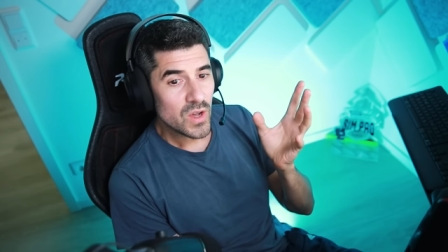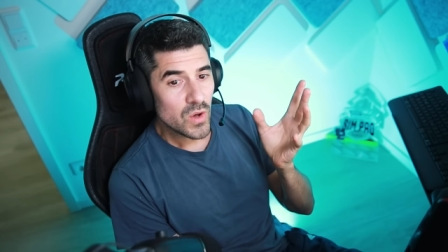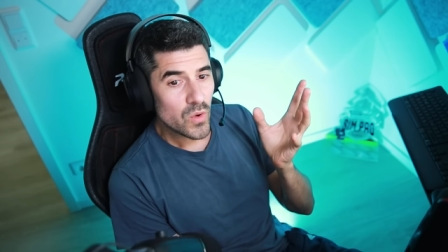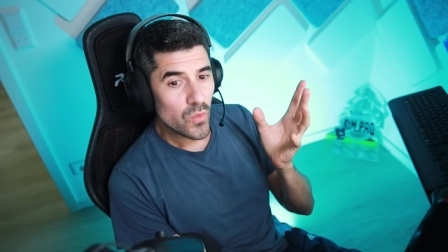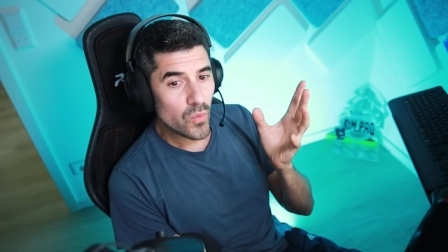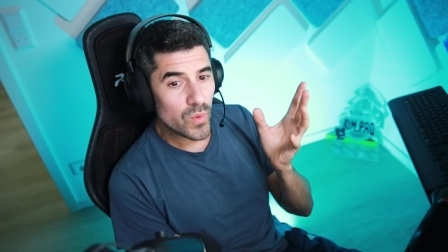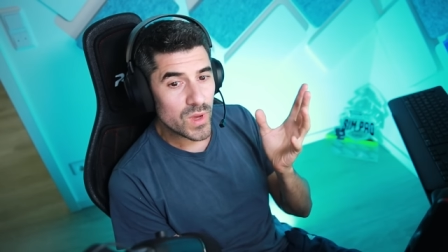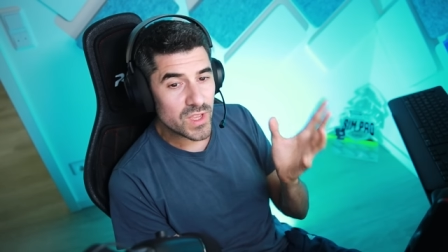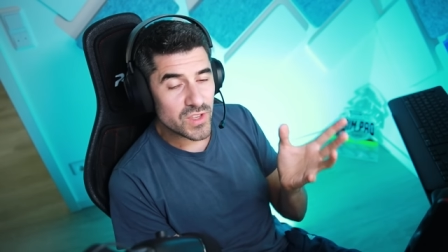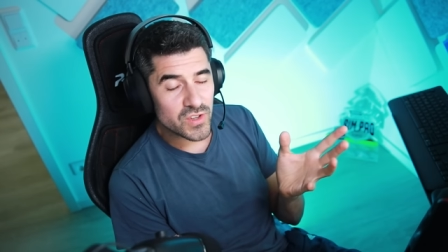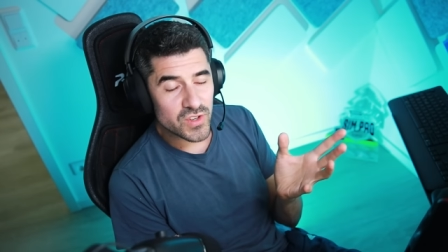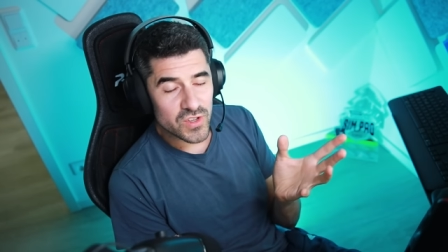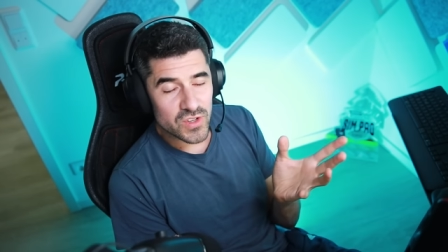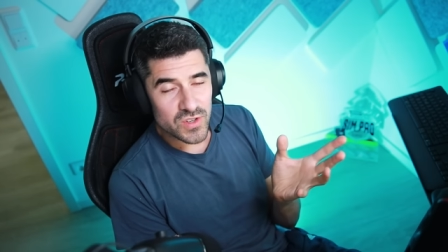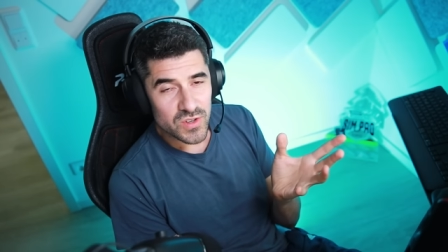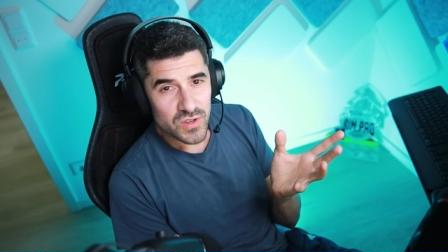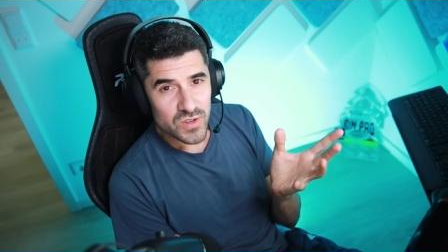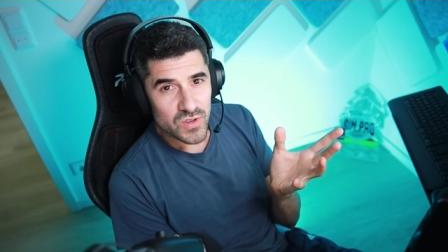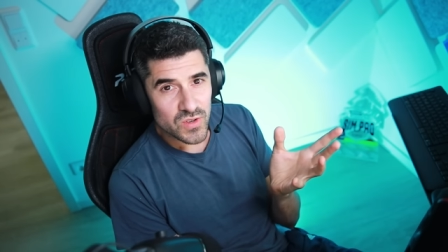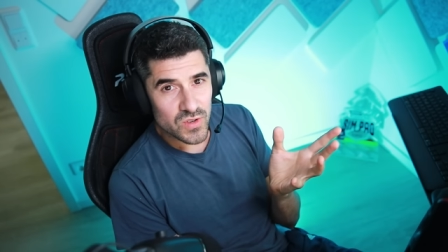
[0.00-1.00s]

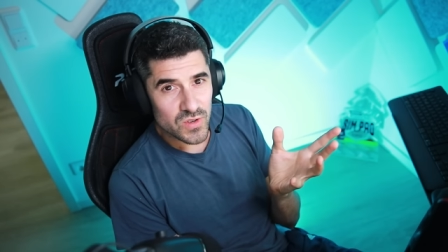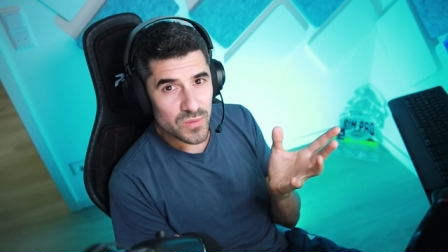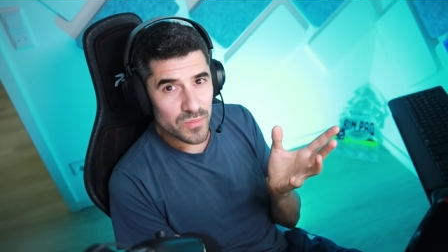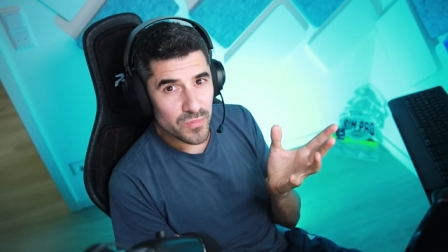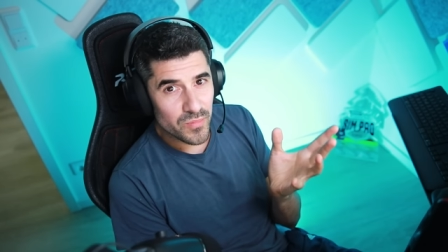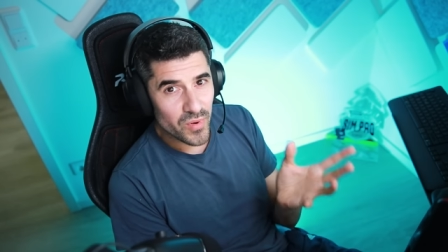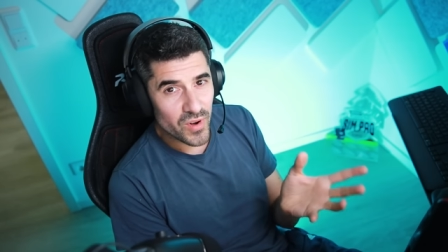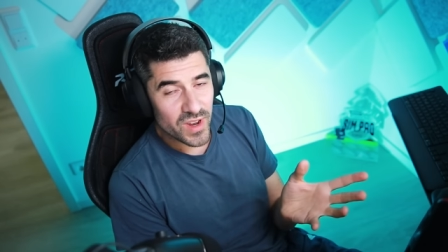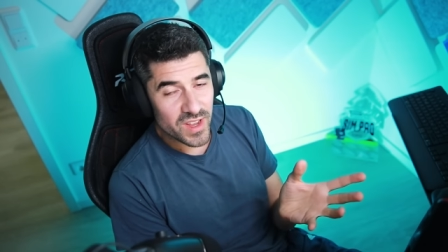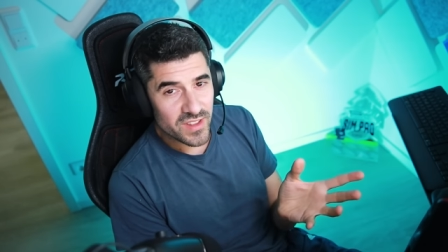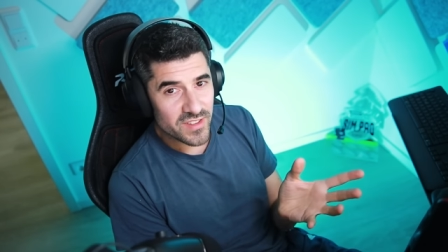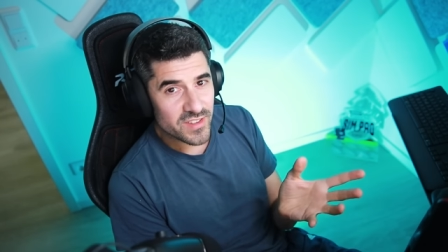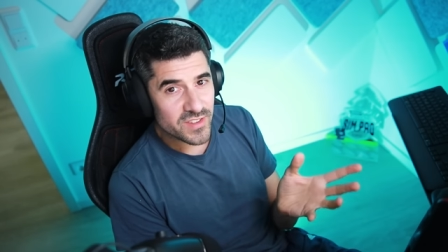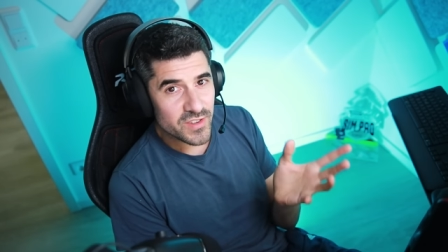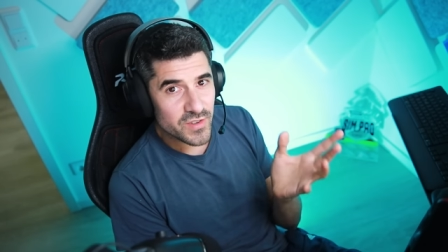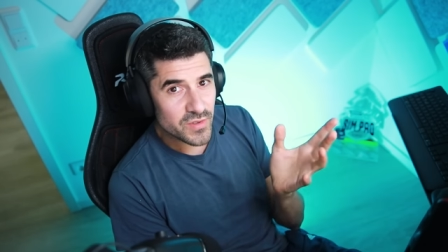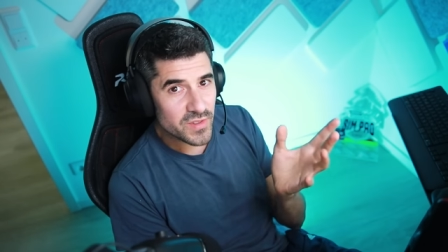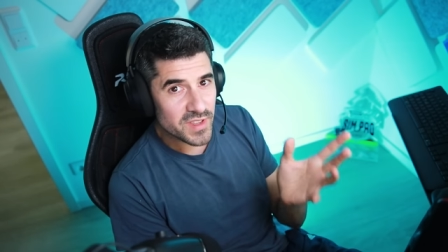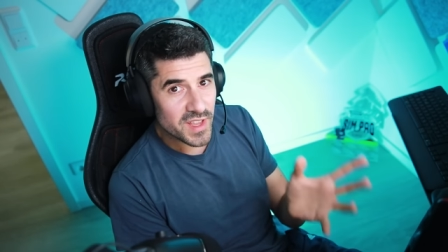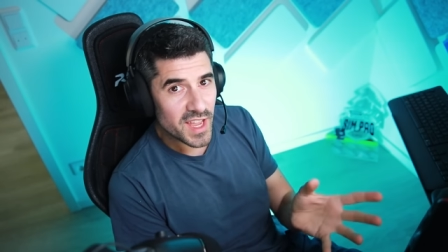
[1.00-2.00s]
which brings us
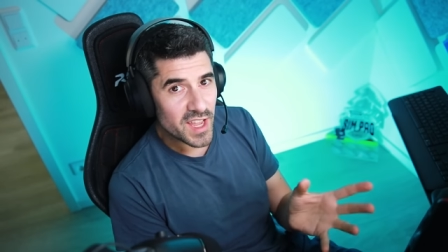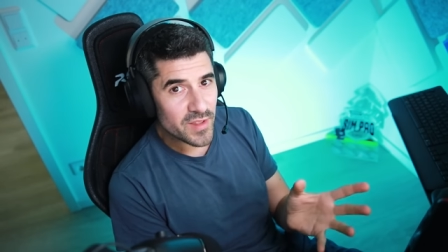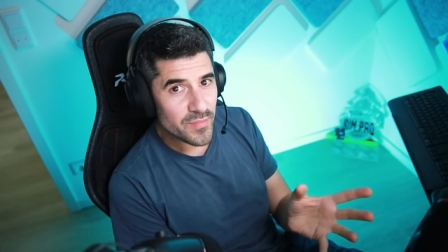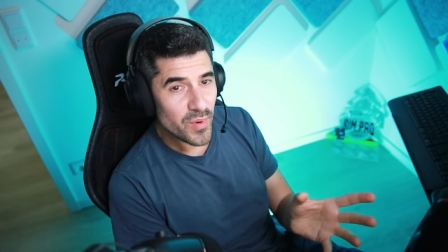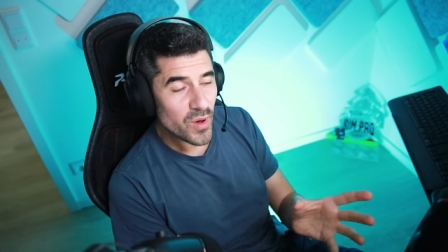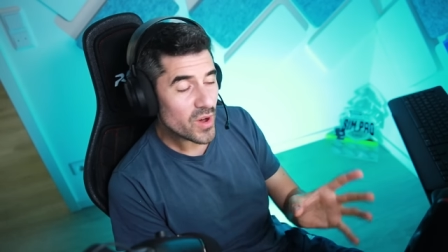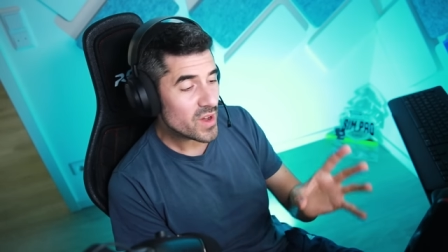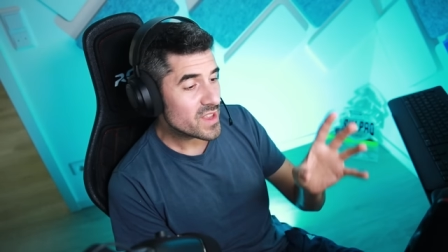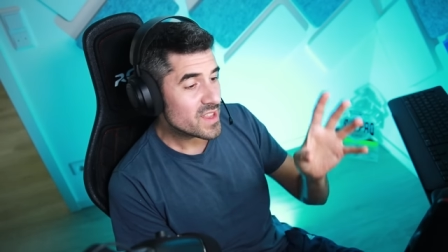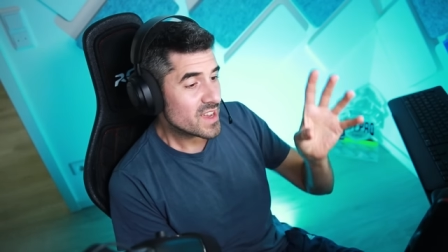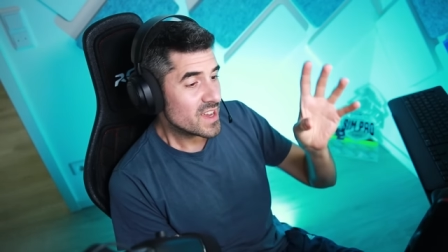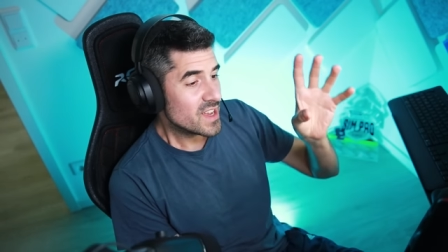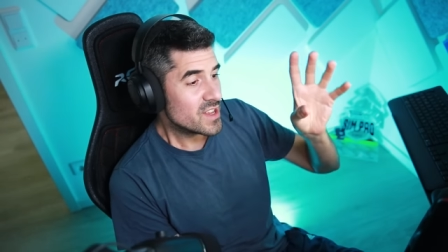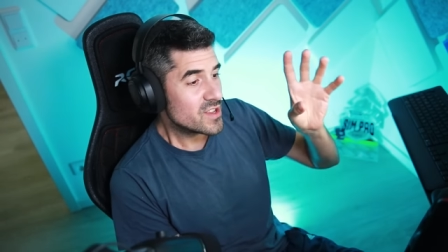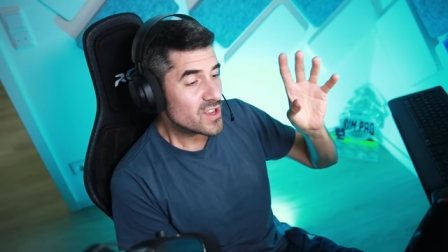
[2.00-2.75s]
to the next point.